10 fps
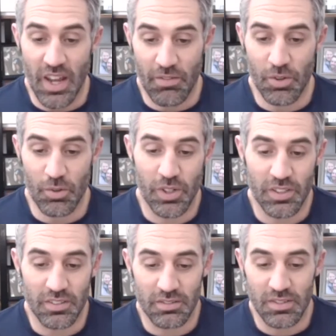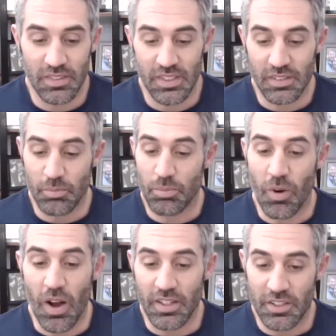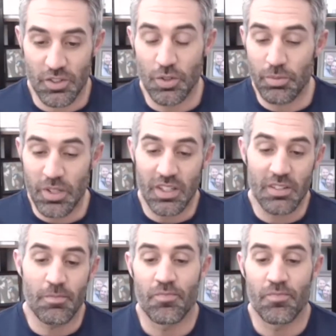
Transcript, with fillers: everyone brought to me